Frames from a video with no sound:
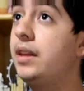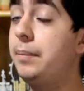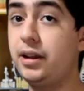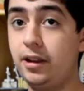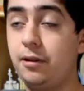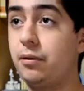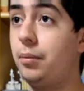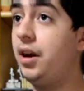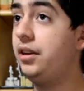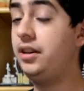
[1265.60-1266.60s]
Emilia
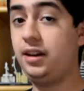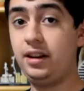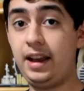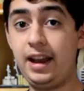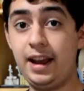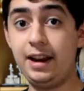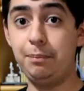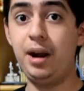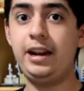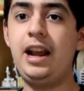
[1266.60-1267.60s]
Romagna, and
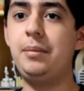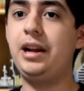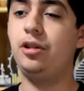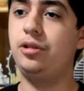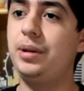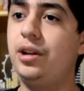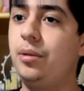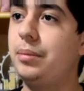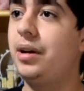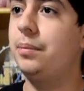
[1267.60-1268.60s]
Miami. I'll be
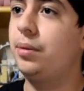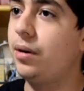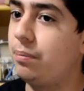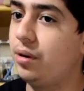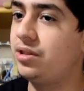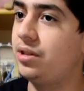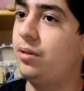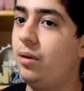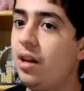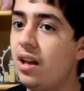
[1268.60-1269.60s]
doing my
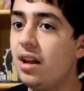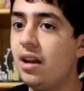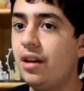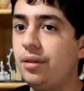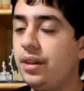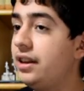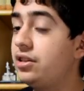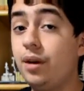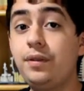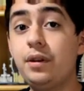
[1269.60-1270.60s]
personal thing.
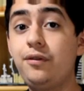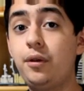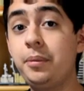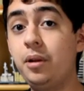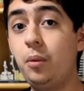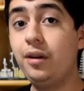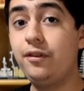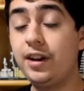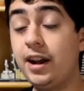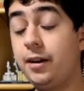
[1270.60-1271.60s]
So if you're a Formula One
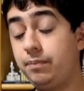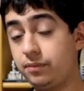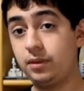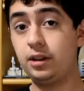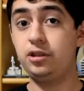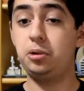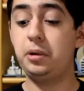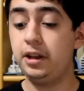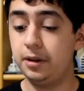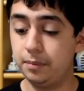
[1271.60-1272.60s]
fan,
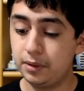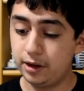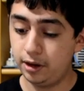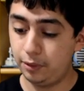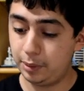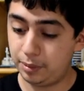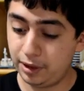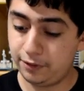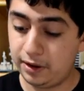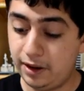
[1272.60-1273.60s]
join in. It'll be
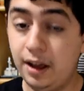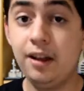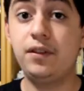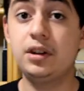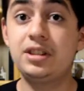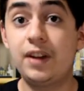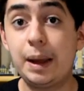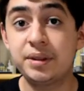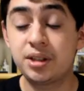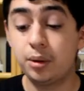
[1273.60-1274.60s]
pretty fun. First
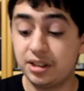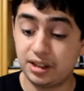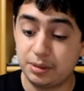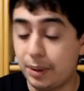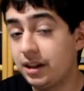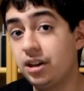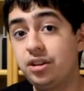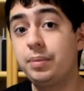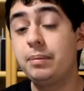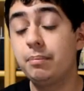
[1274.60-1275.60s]
episode is expected
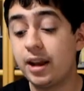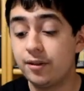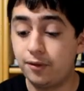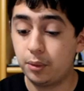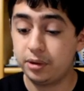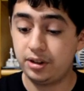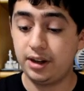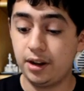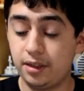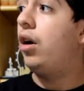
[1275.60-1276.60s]
to be May
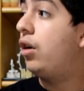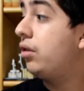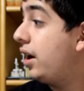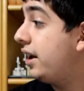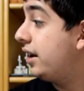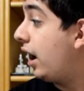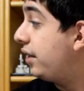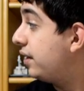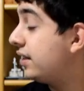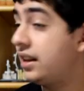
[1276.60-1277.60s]
14th. All right, I
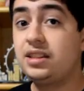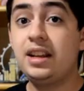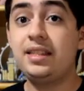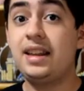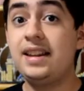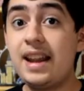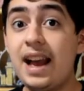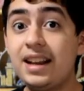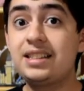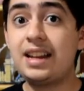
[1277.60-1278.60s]
think that's it. The
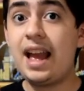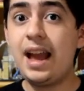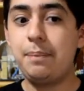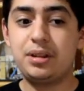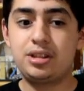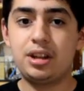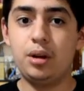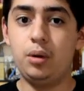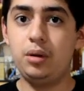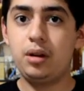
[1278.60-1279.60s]
next
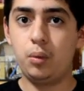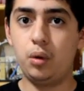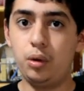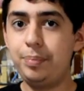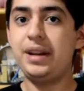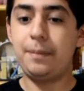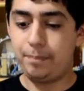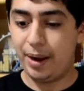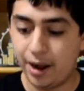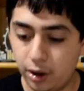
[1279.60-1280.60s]
episode will be
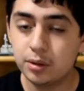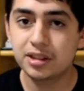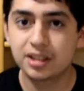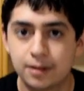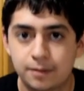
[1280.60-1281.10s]
about